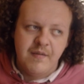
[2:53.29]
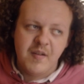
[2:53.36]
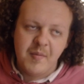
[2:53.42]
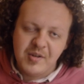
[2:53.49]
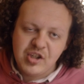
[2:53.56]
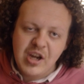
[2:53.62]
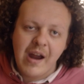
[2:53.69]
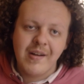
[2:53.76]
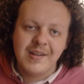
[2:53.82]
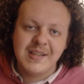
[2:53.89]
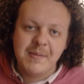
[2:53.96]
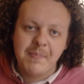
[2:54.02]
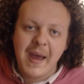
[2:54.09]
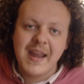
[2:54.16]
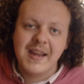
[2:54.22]
from a
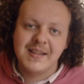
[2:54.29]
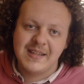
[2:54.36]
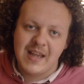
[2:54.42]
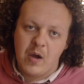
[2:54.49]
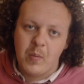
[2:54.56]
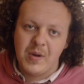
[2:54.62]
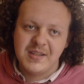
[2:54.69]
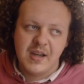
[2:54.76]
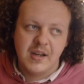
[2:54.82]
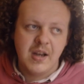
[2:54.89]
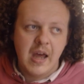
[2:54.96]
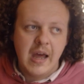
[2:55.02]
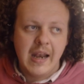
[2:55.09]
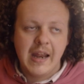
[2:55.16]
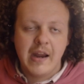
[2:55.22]
charity bake sale we'd
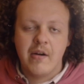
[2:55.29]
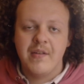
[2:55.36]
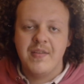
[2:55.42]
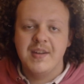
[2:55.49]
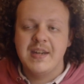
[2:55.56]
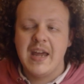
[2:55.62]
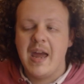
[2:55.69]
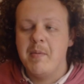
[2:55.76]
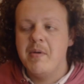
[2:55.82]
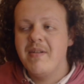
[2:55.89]
done earlier in the day.